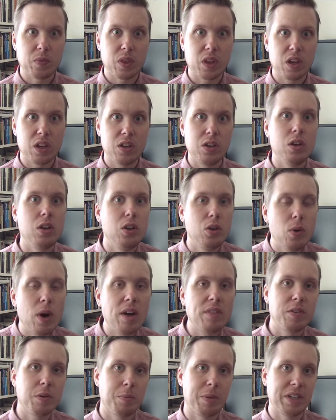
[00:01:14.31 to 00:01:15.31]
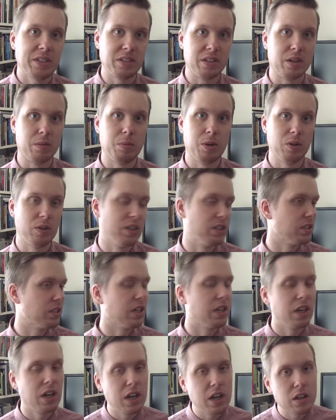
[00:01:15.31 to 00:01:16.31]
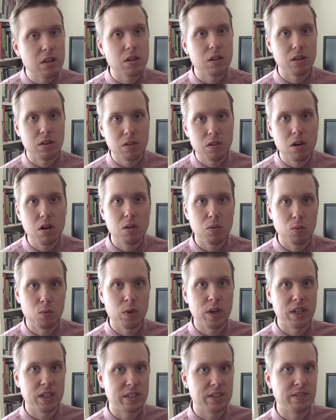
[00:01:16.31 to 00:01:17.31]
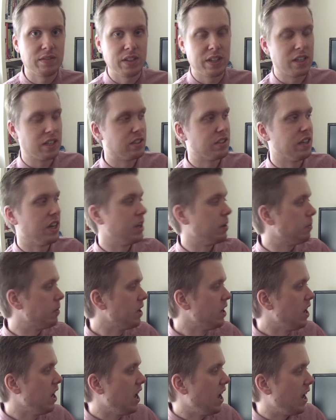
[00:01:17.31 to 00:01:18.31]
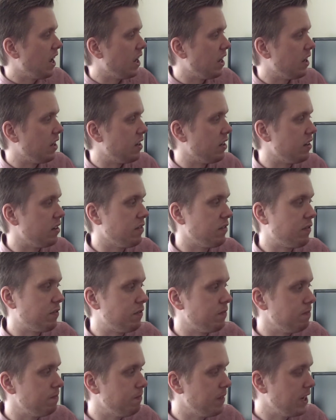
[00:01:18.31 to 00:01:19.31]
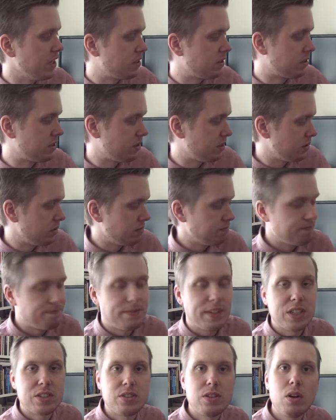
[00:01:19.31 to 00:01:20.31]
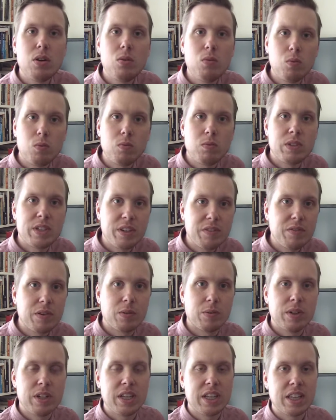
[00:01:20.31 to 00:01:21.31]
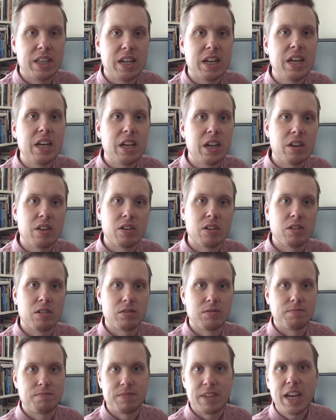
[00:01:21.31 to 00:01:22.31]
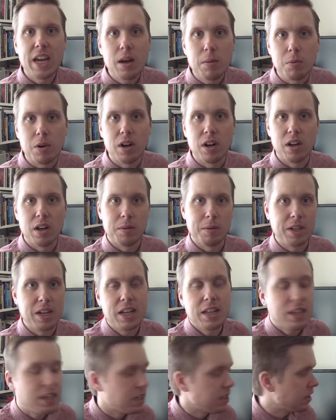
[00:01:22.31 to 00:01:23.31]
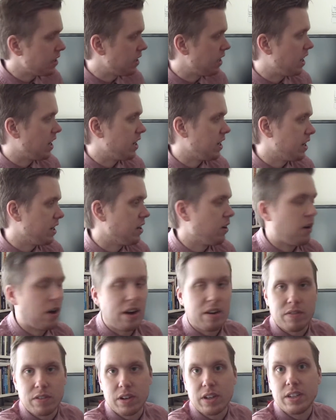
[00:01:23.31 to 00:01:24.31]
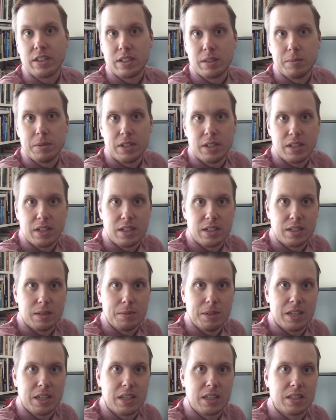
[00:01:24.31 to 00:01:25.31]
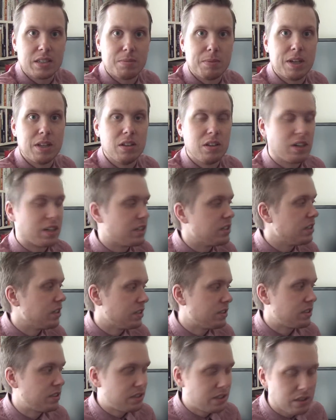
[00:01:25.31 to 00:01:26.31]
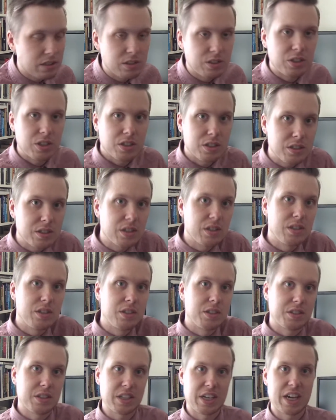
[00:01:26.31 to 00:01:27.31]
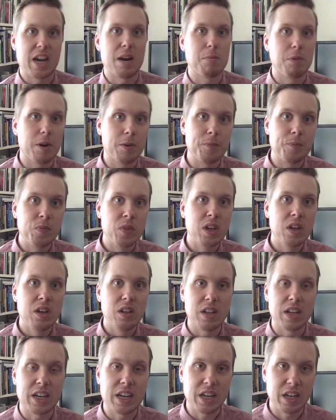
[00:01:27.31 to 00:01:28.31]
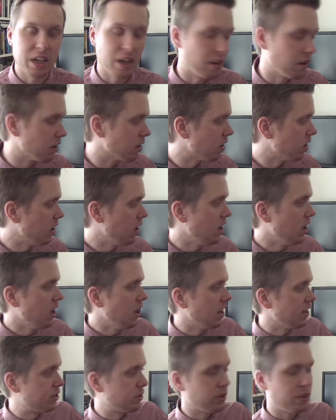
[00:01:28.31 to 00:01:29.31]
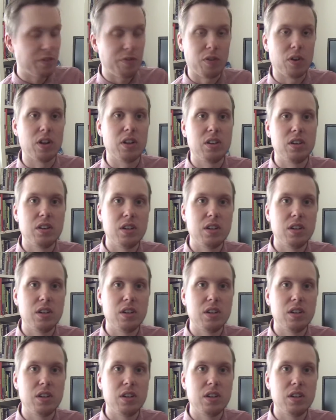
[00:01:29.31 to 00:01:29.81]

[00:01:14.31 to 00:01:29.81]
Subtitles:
you have your basic components, and they're all relatively the same. And it's no different really than any other camera. I mean, at the end of the day, however intimidating this might look, it's still just a camera like any other. And so at the front,